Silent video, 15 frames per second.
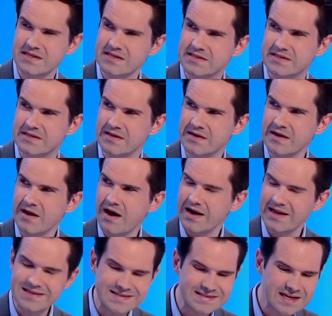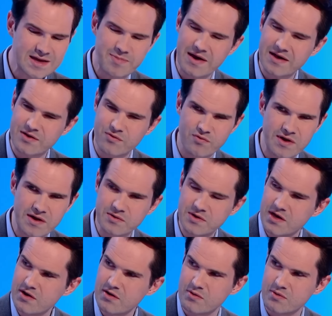see a bit of the real
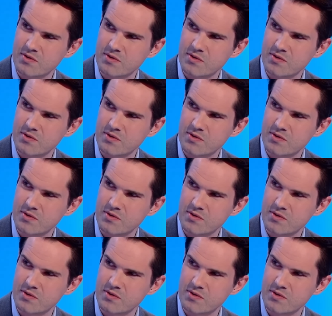you.